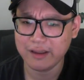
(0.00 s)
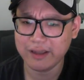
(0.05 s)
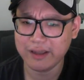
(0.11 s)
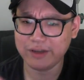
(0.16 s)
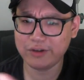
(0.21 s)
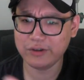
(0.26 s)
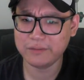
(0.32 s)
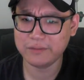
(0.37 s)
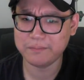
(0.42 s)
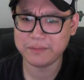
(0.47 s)

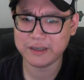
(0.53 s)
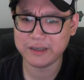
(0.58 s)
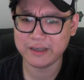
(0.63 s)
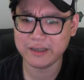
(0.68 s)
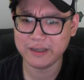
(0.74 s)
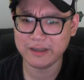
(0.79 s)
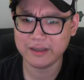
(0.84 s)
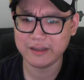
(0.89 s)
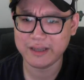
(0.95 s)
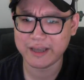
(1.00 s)
It could
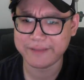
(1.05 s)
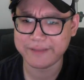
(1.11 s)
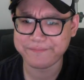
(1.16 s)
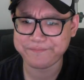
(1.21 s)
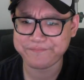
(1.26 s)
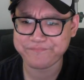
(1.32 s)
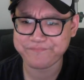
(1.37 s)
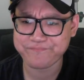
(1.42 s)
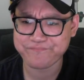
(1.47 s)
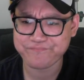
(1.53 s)
be that
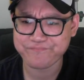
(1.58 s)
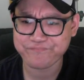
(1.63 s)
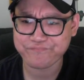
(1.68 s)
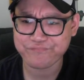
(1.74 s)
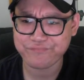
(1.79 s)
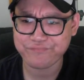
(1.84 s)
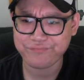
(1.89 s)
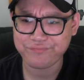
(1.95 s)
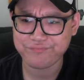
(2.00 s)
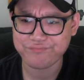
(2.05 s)

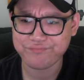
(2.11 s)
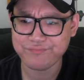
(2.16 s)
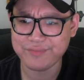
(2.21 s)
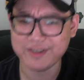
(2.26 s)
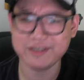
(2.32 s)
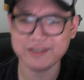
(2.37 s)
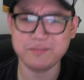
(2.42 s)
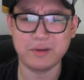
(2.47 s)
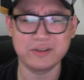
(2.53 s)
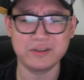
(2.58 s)

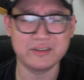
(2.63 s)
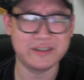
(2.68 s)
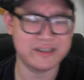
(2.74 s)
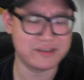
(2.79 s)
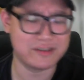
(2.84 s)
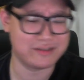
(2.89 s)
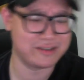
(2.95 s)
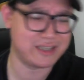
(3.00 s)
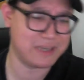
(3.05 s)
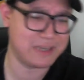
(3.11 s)
this bottle
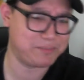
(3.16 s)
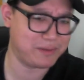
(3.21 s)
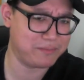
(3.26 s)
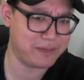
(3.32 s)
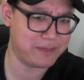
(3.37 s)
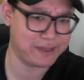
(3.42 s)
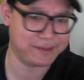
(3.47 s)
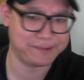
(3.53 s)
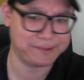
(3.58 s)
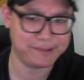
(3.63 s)
needs to steep a
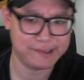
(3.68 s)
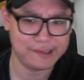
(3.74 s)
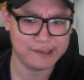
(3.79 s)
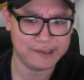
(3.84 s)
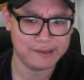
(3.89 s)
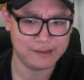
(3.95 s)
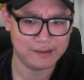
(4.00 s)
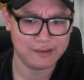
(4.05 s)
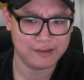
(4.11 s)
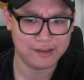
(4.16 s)
bit.
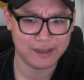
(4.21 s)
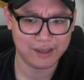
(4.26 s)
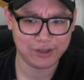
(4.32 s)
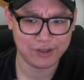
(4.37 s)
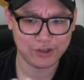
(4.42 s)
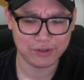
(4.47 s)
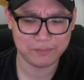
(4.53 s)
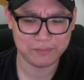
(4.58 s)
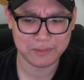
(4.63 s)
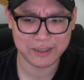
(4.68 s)
It
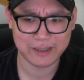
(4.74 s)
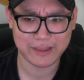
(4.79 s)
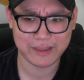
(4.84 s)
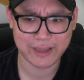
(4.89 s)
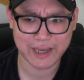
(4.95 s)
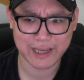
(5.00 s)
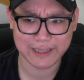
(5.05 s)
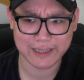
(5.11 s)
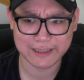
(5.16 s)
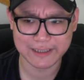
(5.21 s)
could be
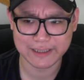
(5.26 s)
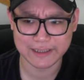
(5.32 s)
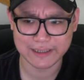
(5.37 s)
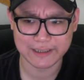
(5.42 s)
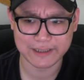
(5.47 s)
that